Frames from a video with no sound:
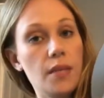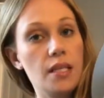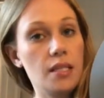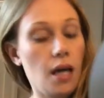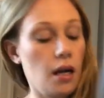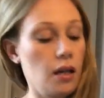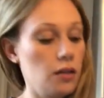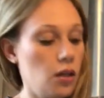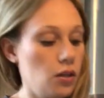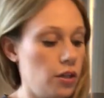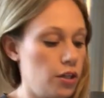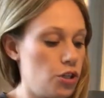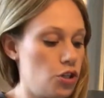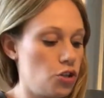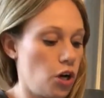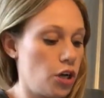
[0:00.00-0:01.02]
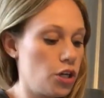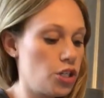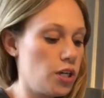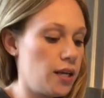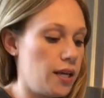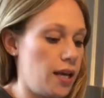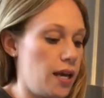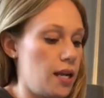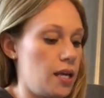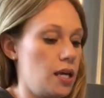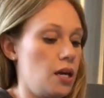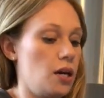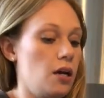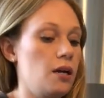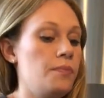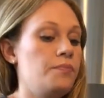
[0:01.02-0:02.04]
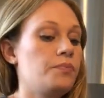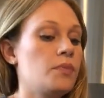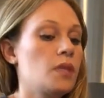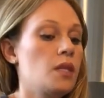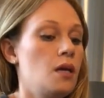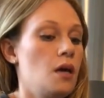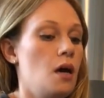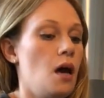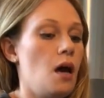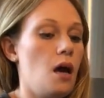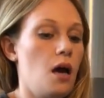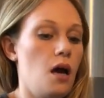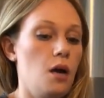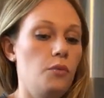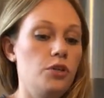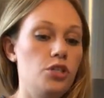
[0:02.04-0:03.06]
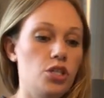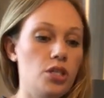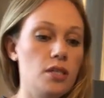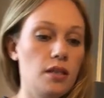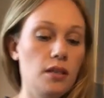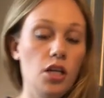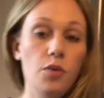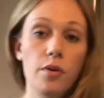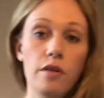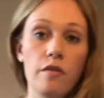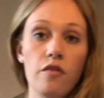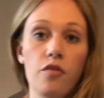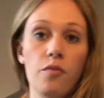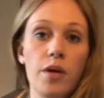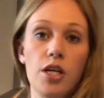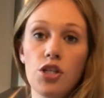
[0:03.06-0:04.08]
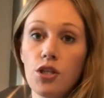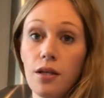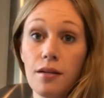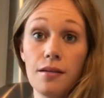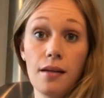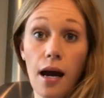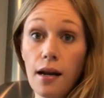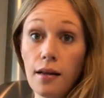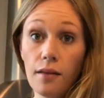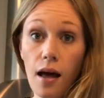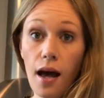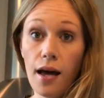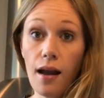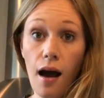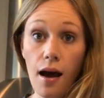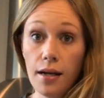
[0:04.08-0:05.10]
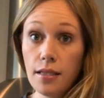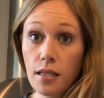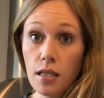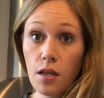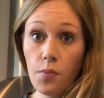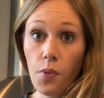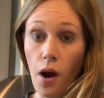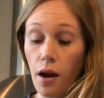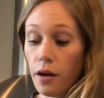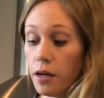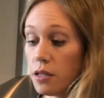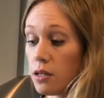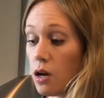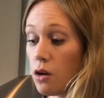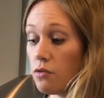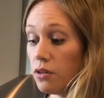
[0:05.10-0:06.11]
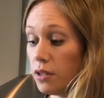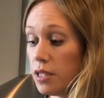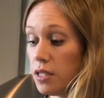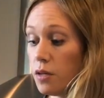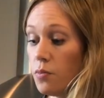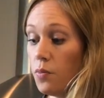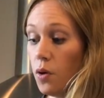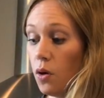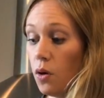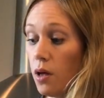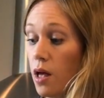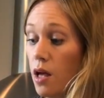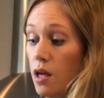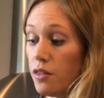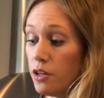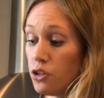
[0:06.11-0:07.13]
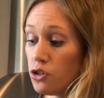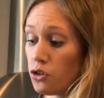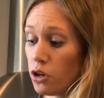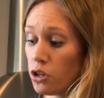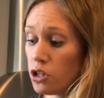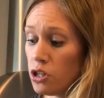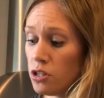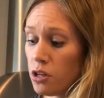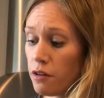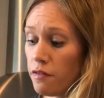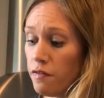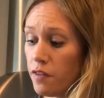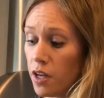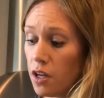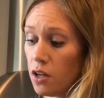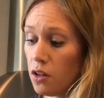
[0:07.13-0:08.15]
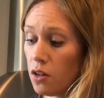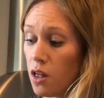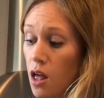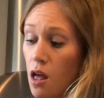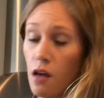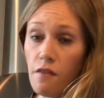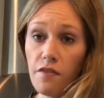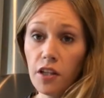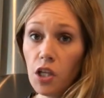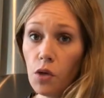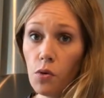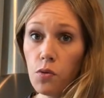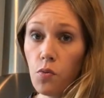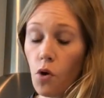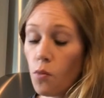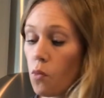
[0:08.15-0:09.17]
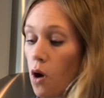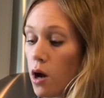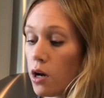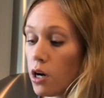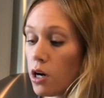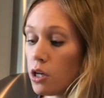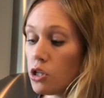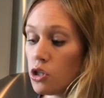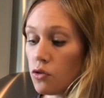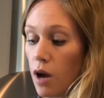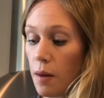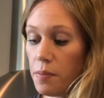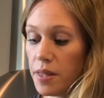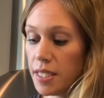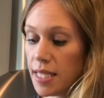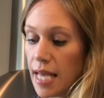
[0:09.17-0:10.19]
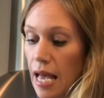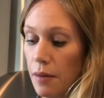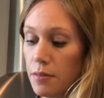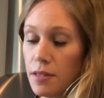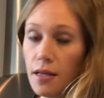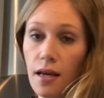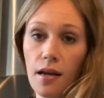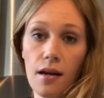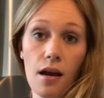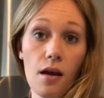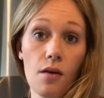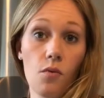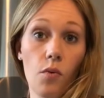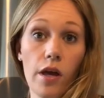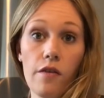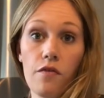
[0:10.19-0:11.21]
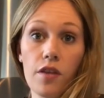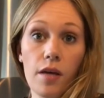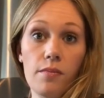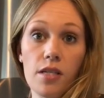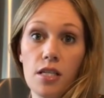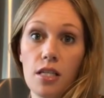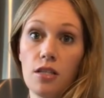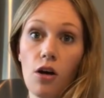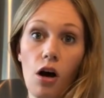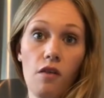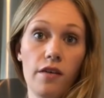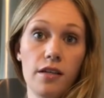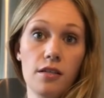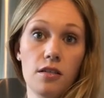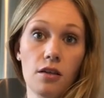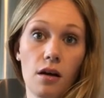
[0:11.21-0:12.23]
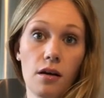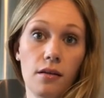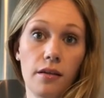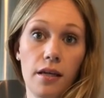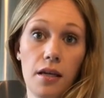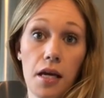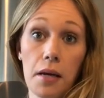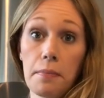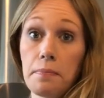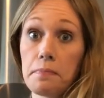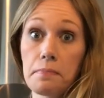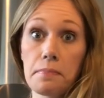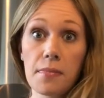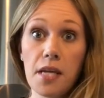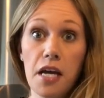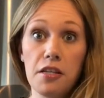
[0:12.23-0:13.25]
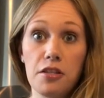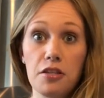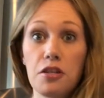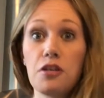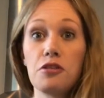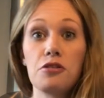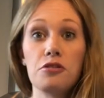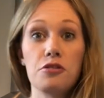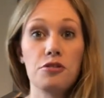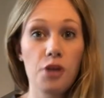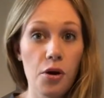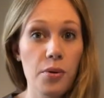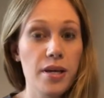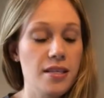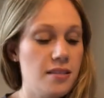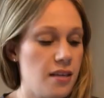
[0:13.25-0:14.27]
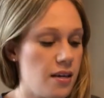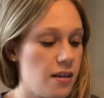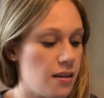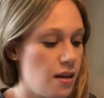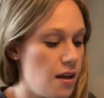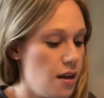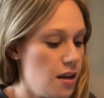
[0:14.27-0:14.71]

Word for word: It's got a little instruction kit here with just a little bit of information, not a lot. Honestly, the products are really simple. The instructions are fill it with warm water, drop the tabs in, wait for them to dissolve, and start cleaning. It's so easy.